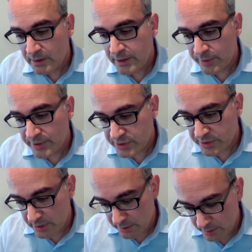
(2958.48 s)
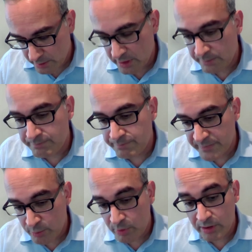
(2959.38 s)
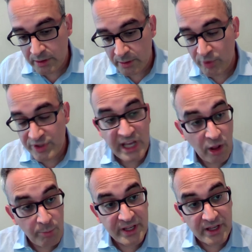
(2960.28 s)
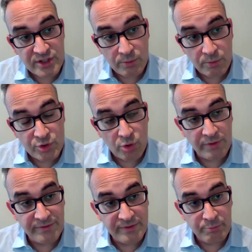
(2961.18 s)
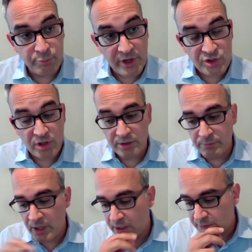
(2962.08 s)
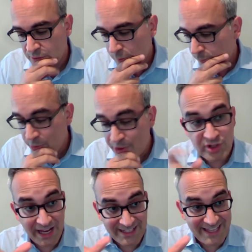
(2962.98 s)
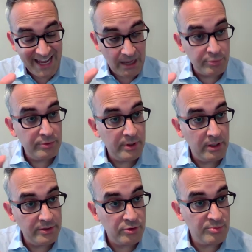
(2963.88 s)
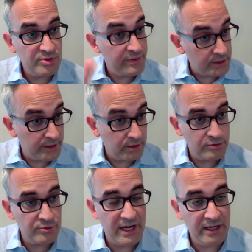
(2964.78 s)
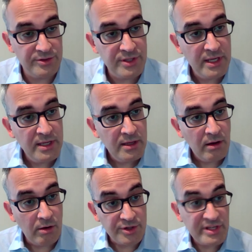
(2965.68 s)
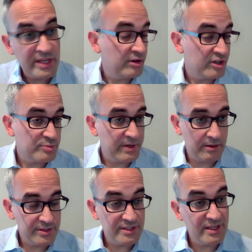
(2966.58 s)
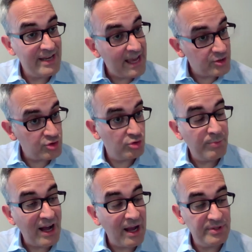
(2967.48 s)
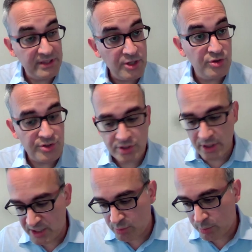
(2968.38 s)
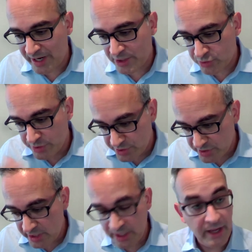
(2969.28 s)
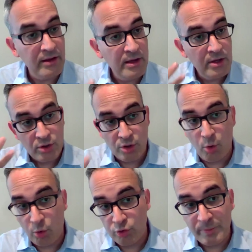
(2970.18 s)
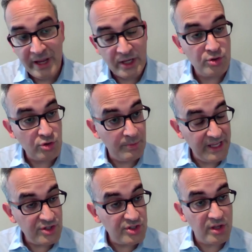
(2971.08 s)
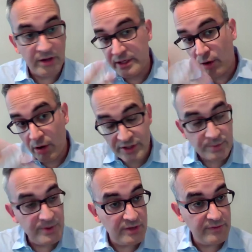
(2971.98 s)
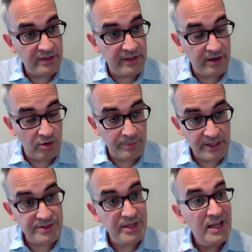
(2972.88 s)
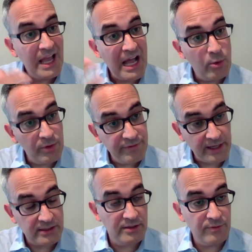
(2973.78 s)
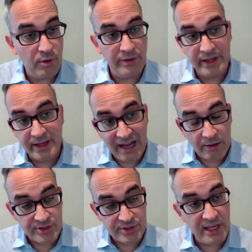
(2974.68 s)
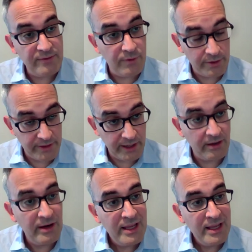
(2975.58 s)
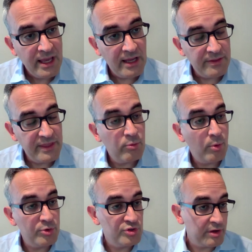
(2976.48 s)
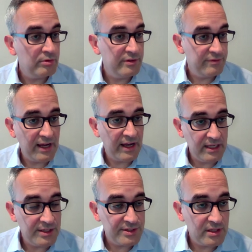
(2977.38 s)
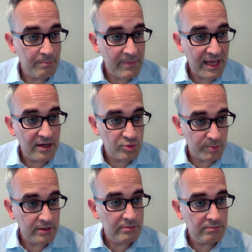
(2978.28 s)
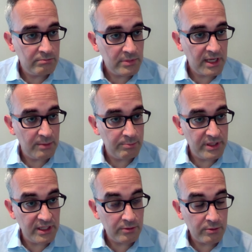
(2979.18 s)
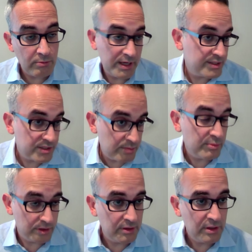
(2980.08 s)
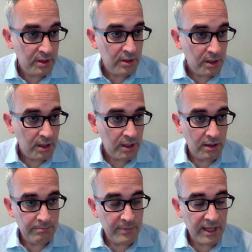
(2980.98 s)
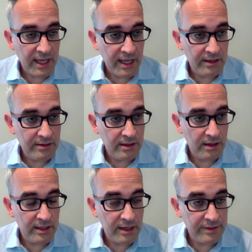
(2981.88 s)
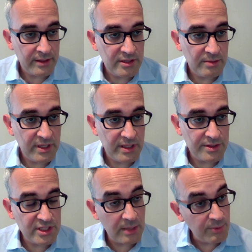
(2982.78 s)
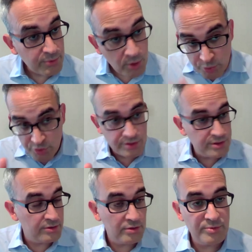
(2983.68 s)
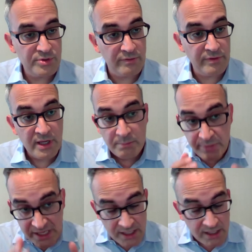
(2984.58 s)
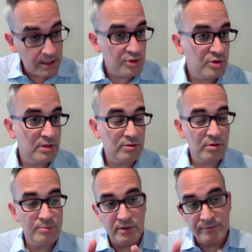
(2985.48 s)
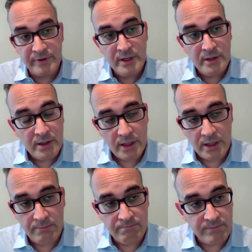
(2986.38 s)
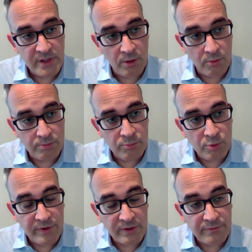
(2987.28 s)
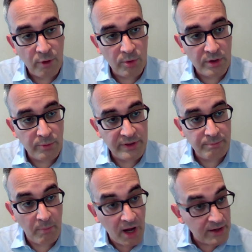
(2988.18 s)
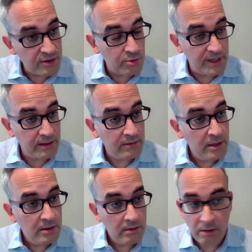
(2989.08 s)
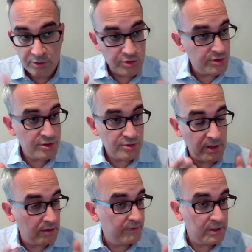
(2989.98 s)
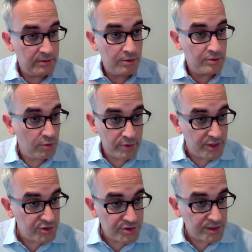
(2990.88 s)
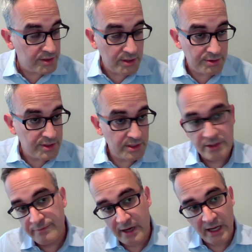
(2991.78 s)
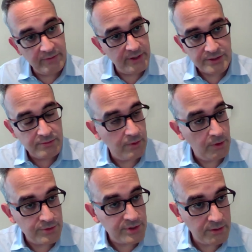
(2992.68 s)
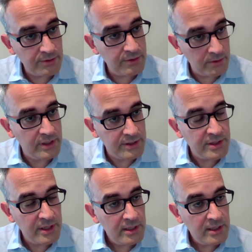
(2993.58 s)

there is um, there are what's helping us sort of bridge uh, uh, you know bridge that gap uh, in terms of the clinical trials are center experiences and national population studies where we're actually seeing you know older patients are being studied on specific therapies how effective are they how safe are they and i think what we're generally finding is that the management can be quite similar um, and uh, and I think to me the same approaches in terms of picking an agent, in terms of um, you know moving forward with monitoring are just as relevant in those over age 60 or 65 as those in their 30s.